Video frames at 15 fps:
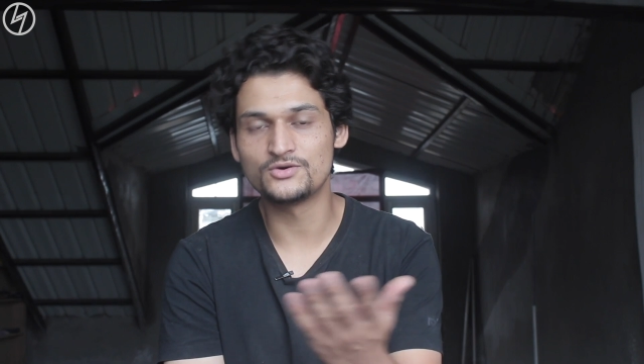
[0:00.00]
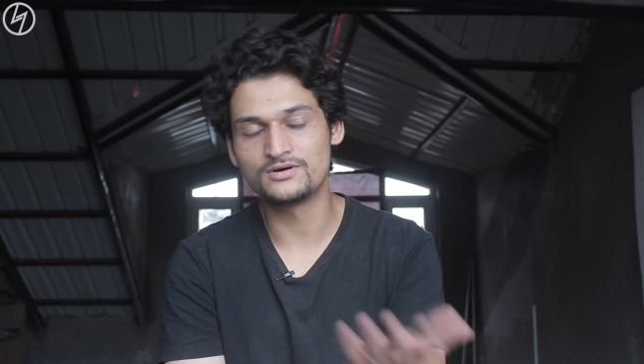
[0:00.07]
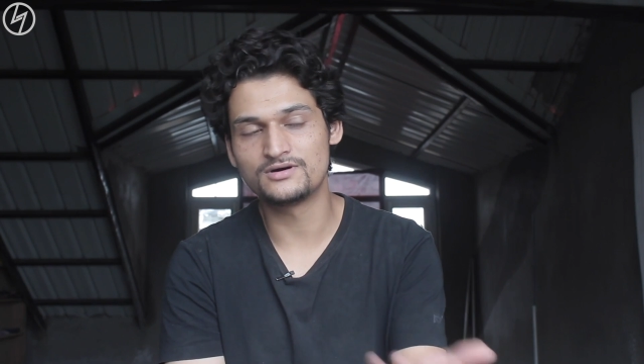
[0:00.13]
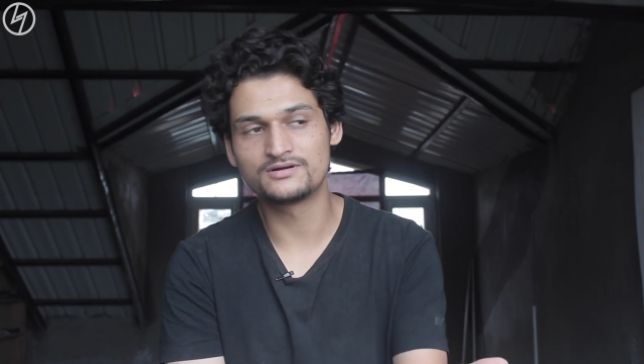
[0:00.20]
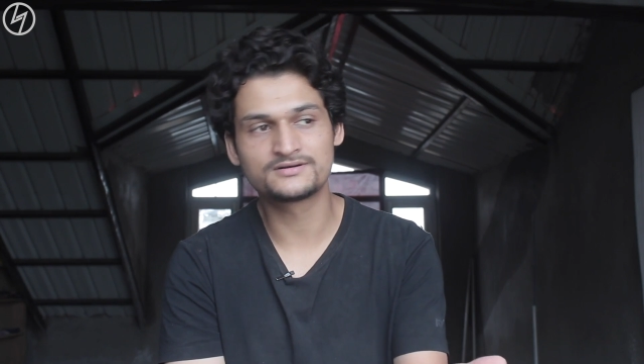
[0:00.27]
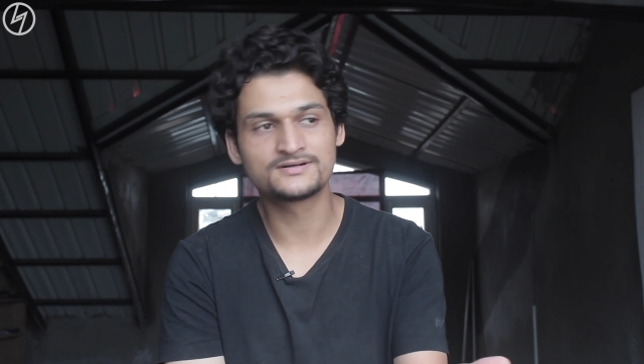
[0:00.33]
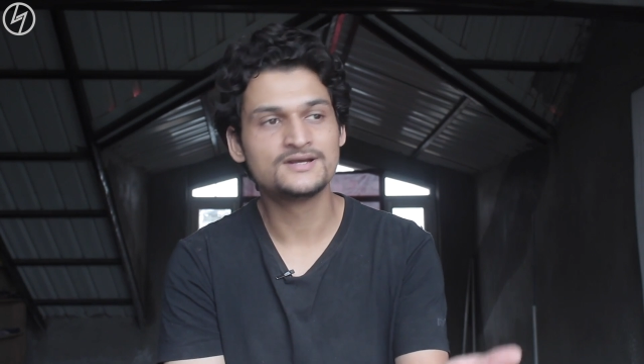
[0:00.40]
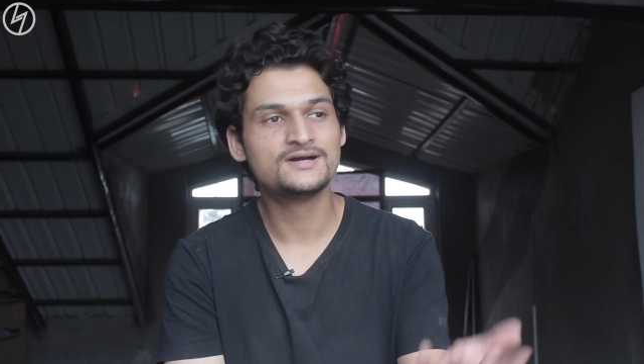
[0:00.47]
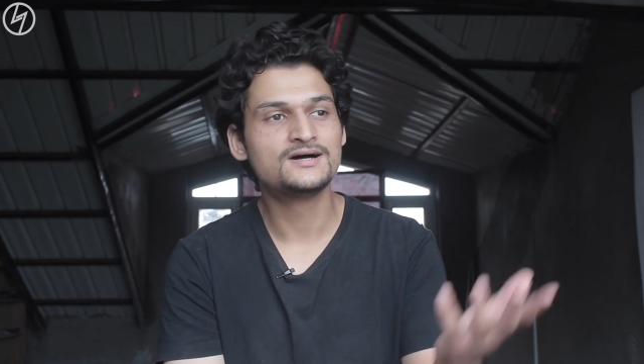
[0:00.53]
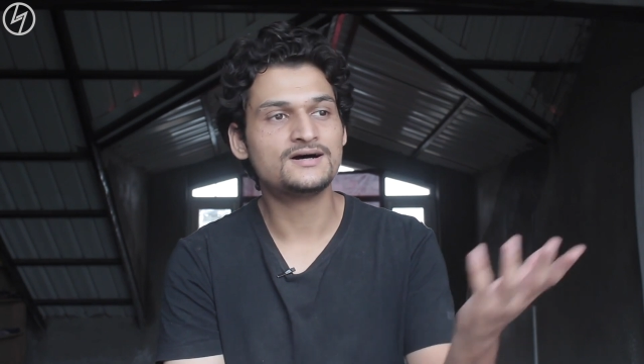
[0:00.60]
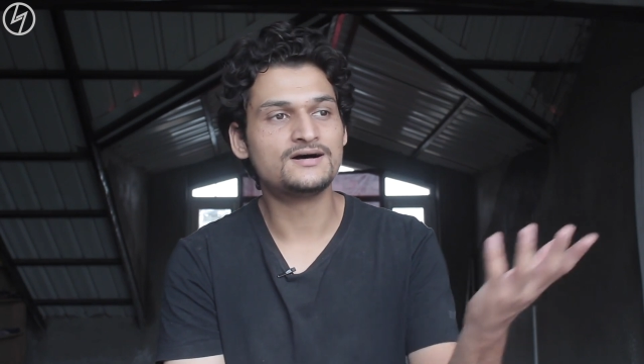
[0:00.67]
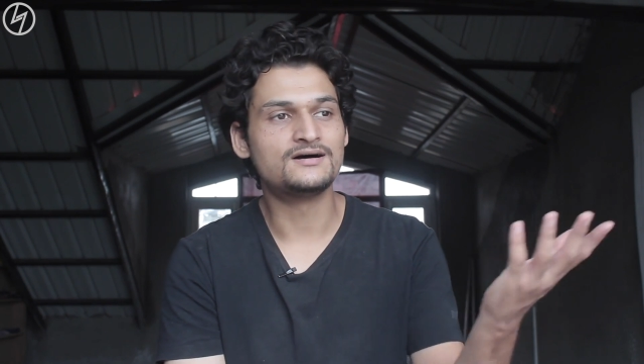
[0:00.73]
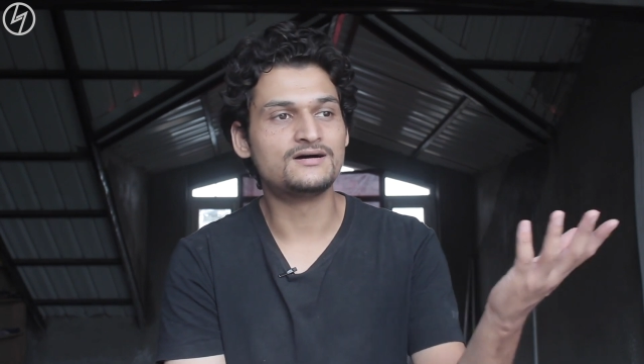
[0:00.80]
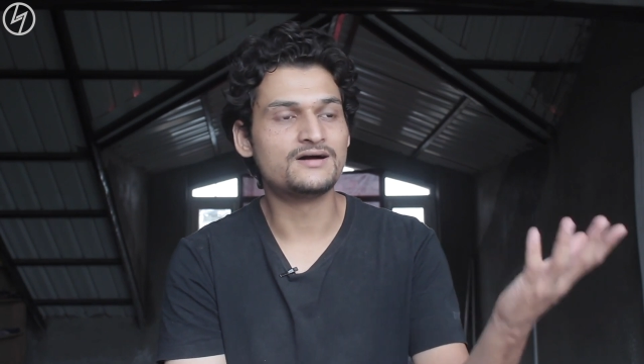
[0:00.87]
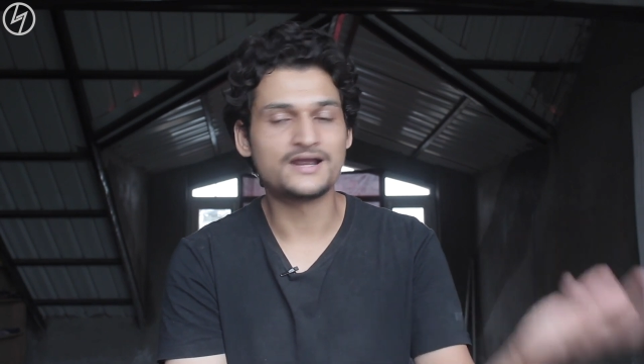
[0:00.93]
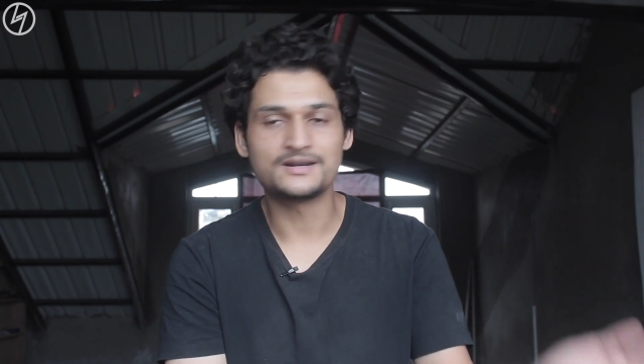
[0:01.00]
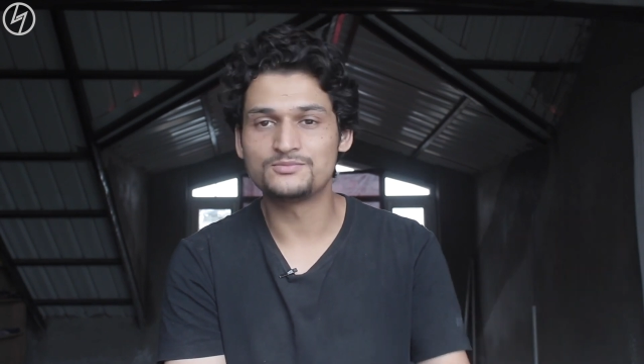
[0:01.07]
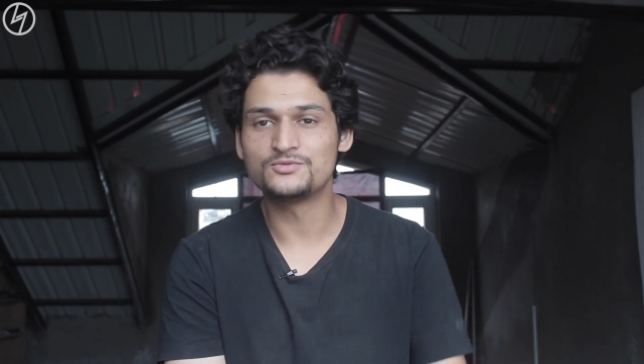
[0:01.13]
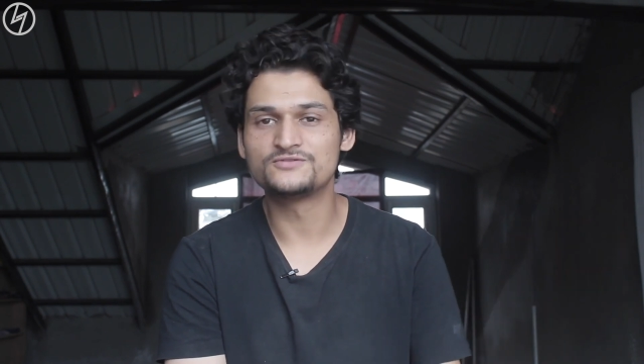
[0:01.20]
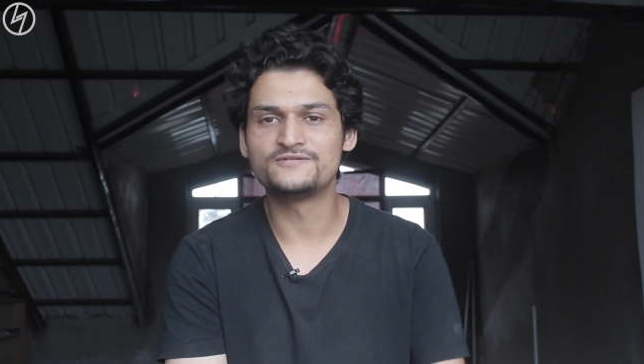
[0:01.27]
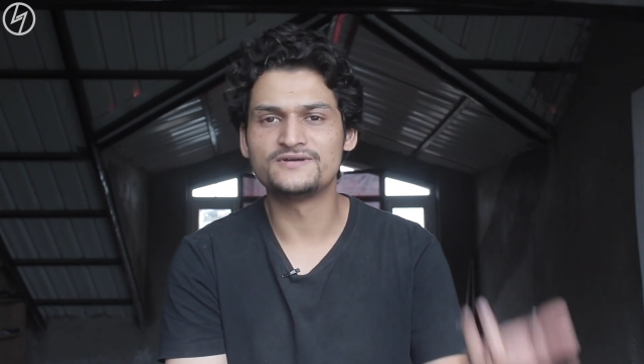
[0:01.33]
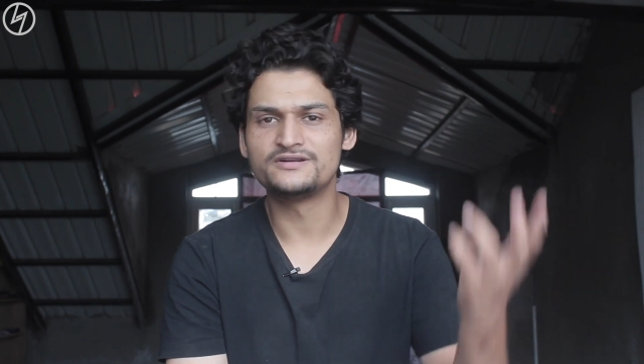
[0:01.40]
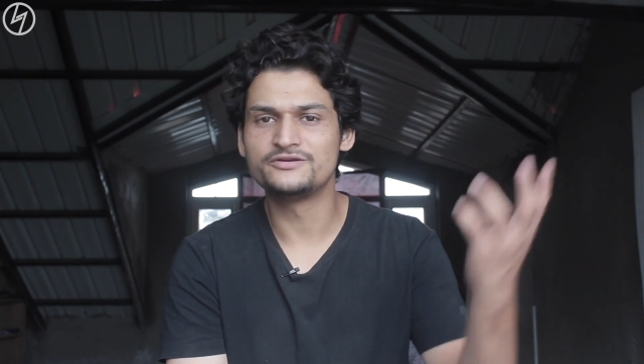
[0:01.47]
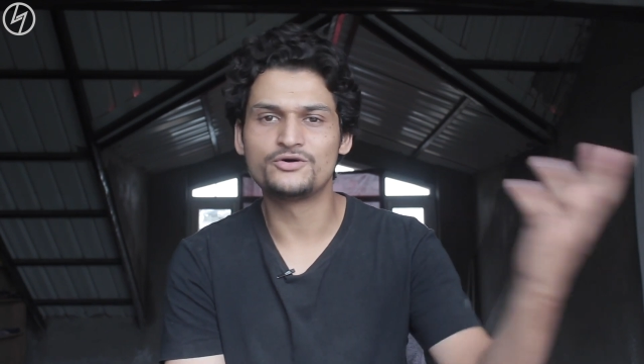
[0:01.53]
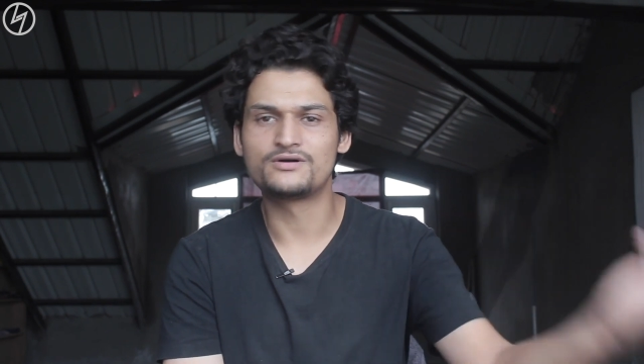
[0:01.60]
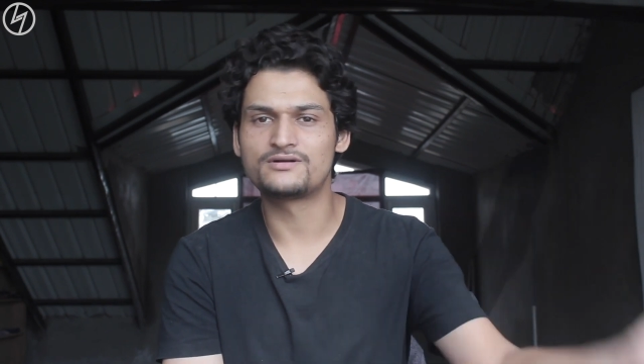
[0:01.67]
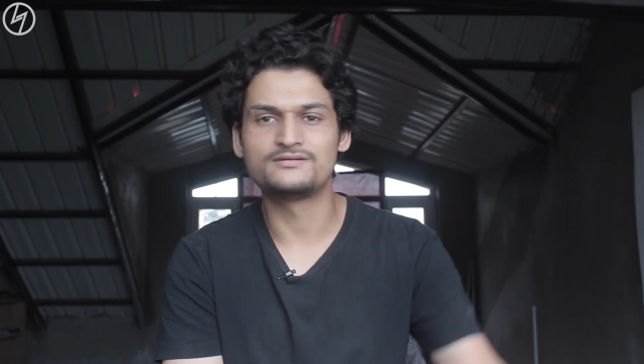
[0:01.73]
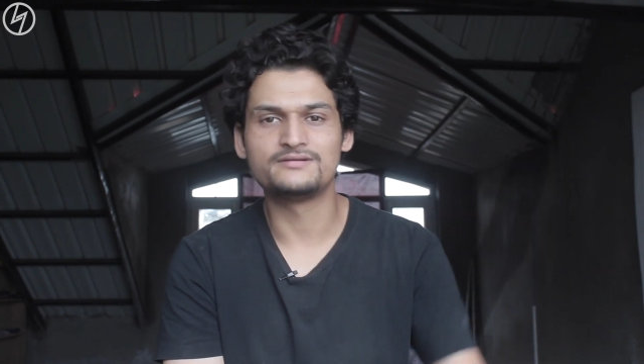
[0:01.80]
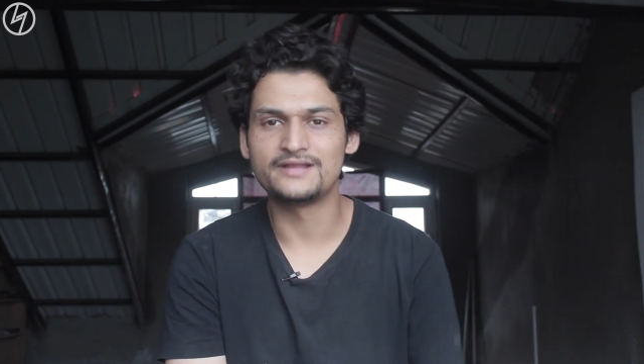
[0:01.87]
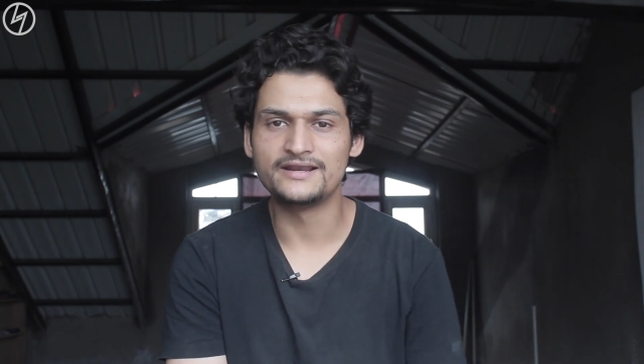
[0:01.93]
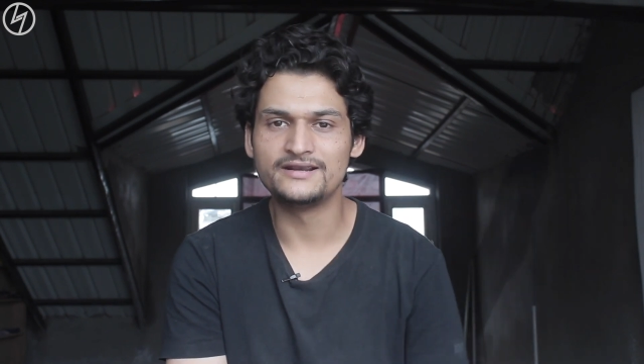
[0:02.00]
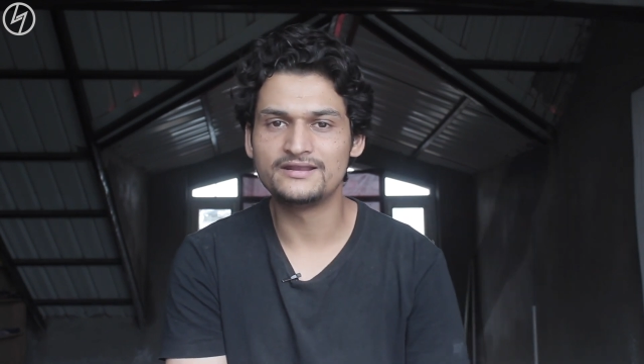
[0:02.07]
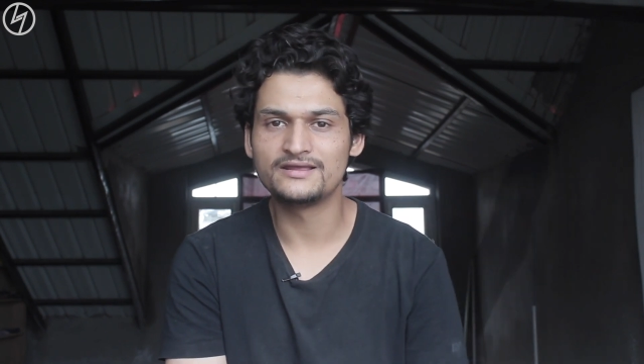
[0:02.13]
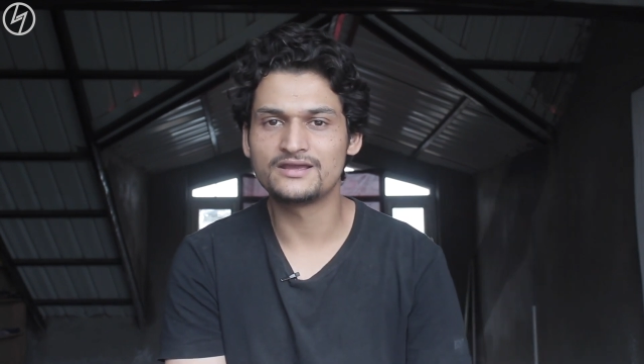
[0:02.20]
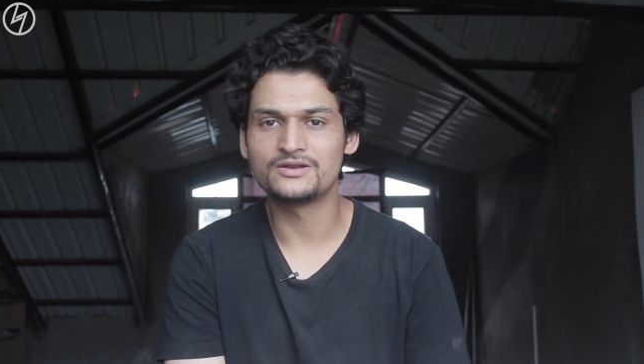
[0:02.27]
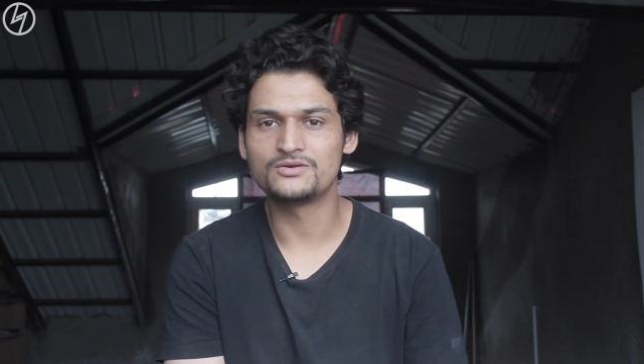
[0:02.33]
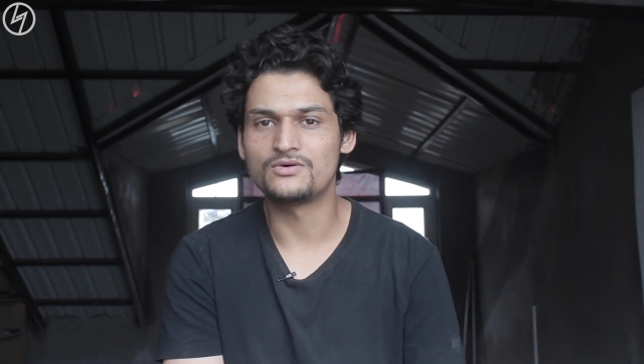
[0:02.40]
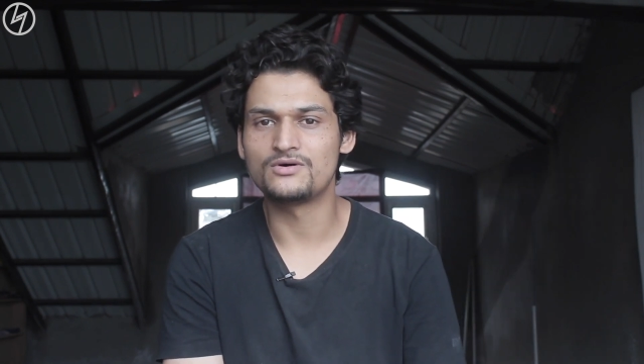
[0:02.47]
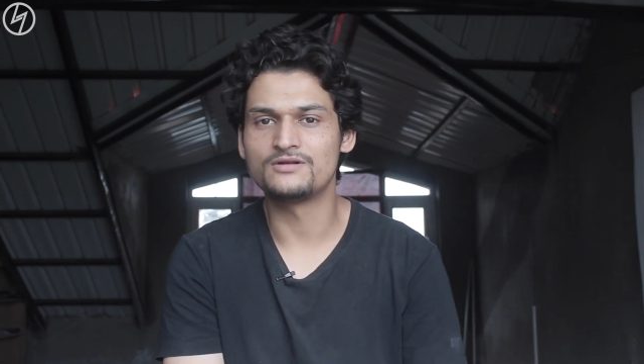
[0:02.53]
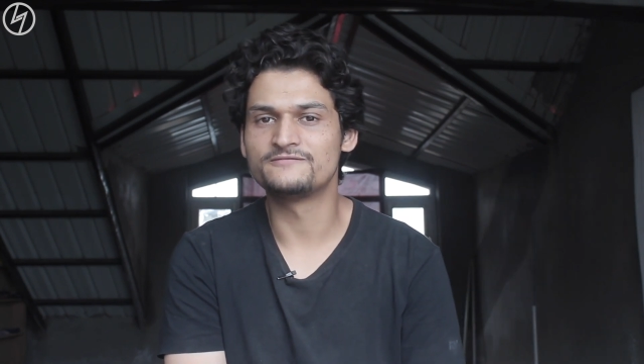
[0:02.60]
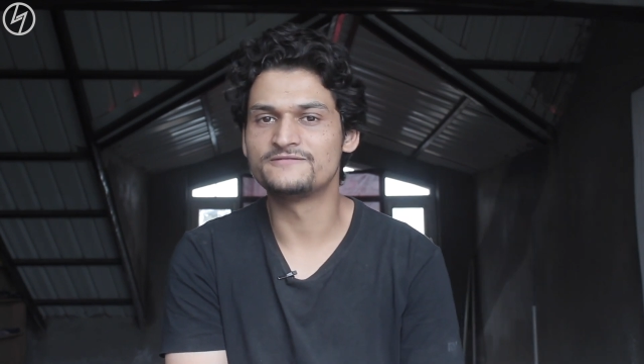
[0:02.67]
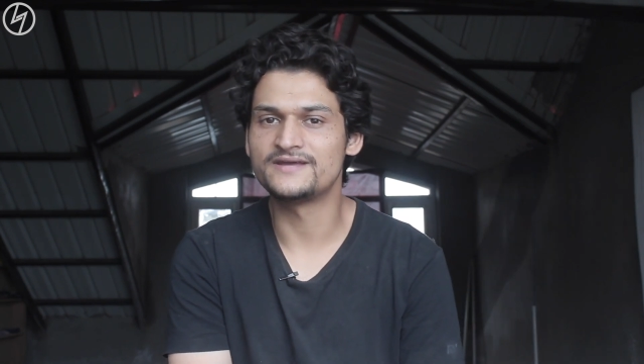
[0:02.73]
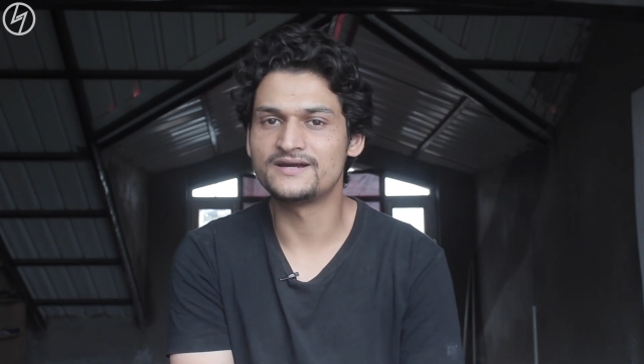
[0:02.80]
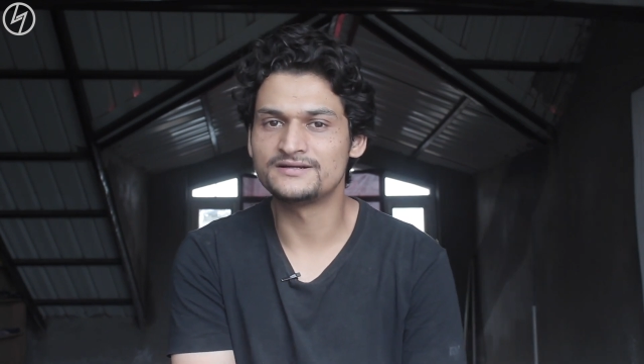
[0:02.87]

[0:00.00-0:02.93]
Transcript: your atmosphere, your lighting and all of